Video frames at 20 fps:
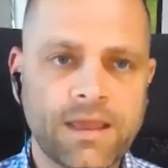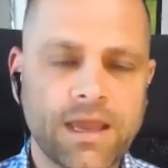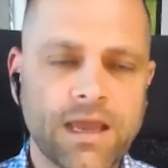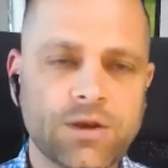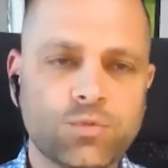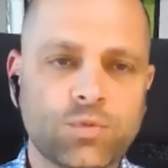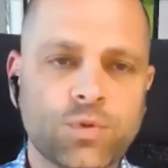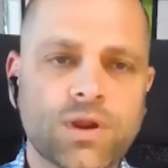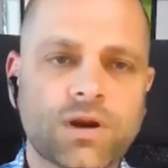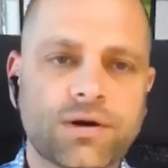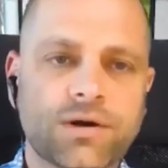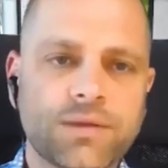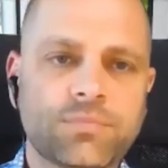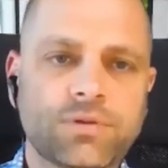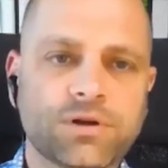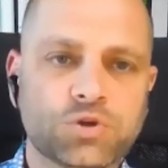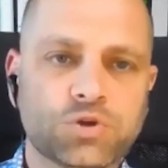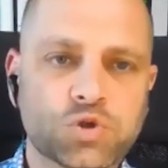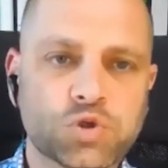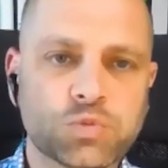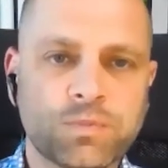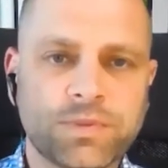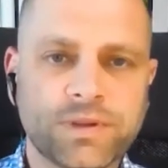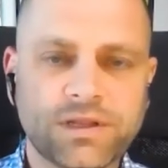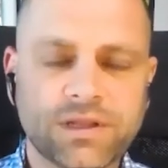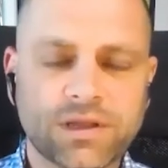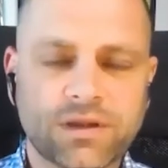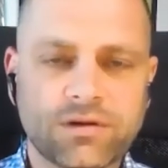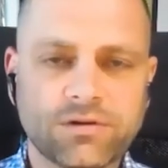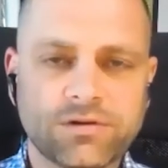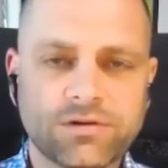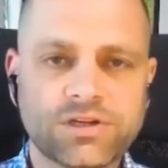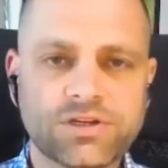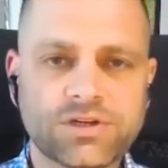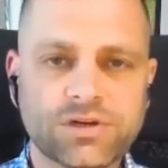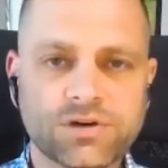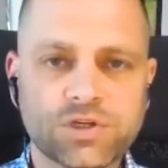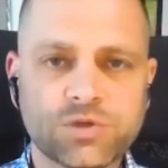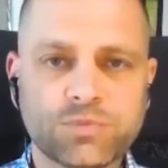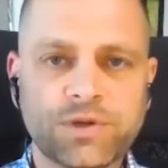And we are able to split the
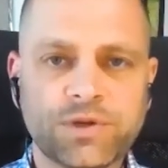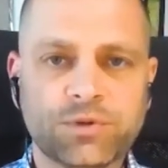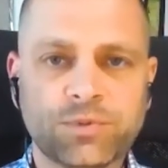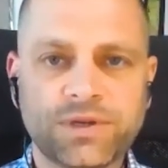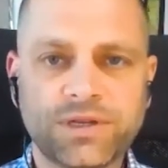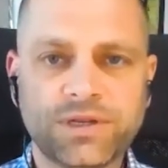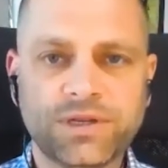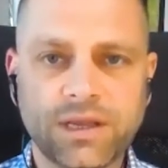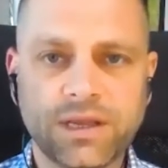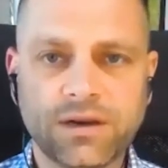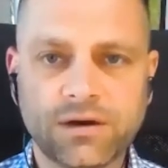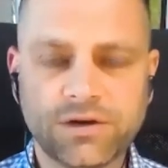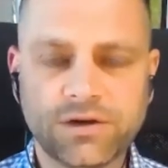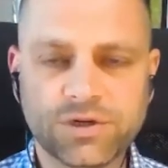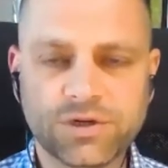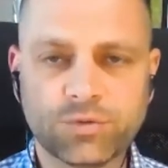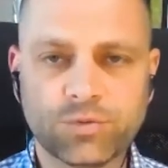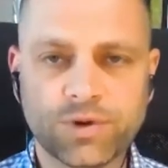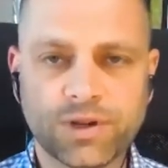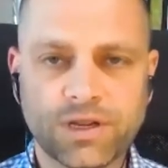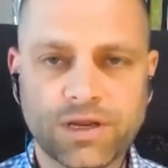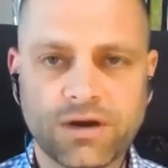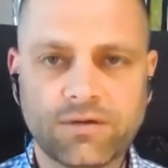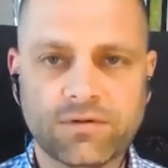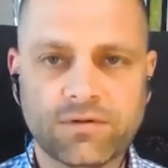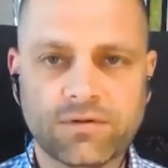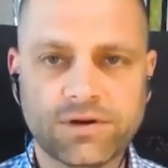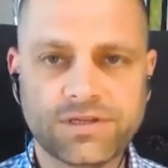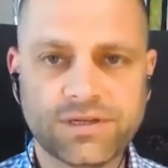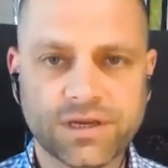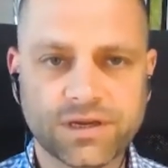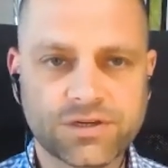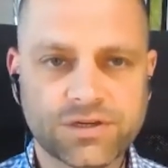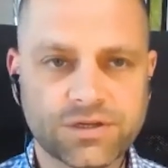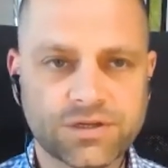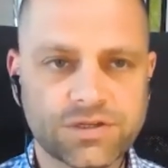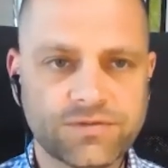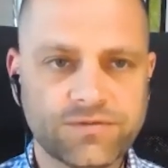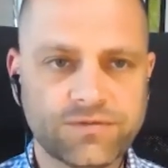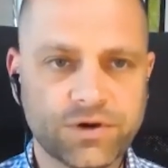conditioners between the energy recovery
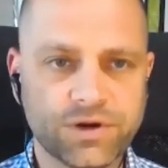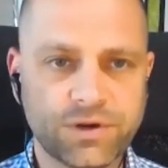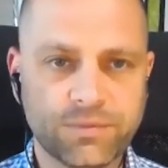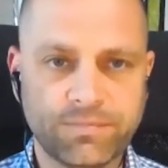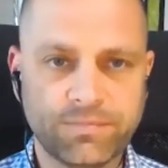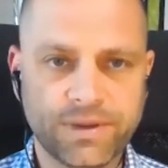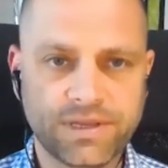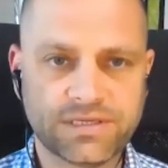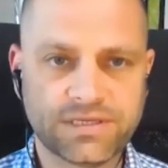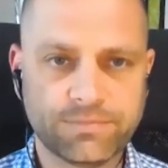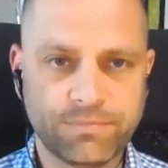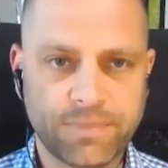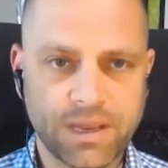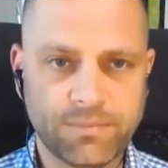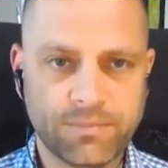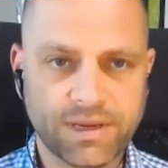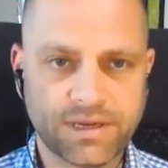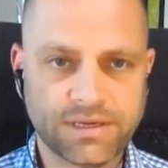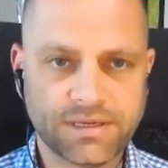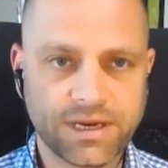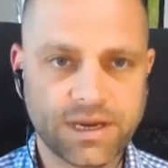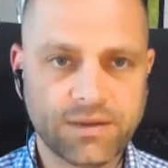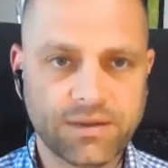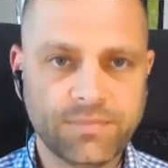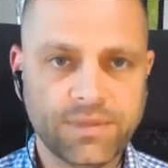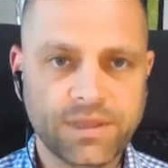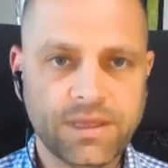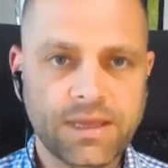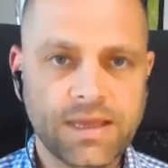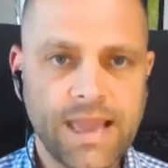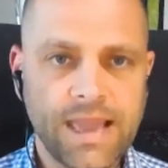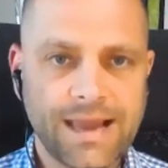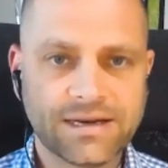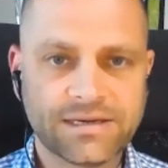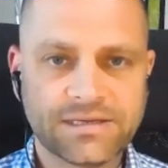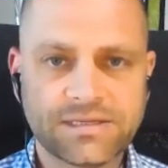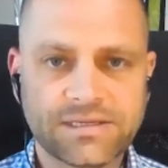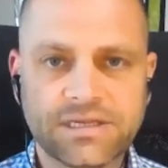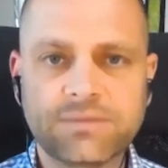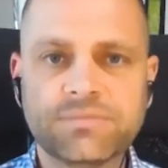sections for the best payback time and
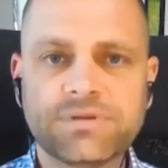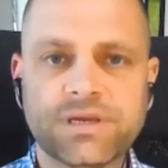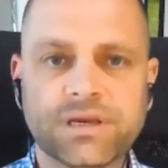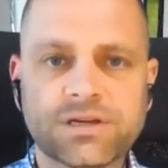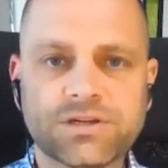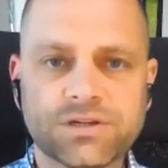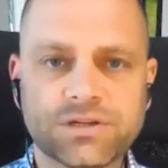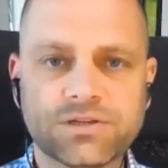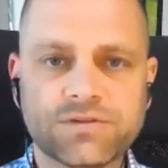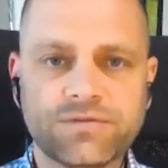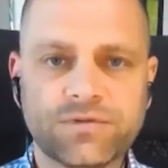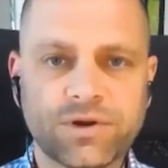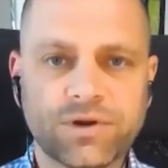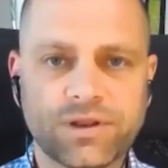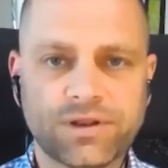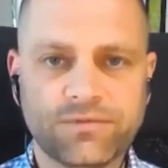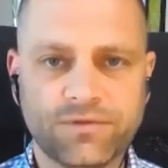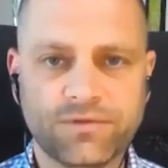steam sections for,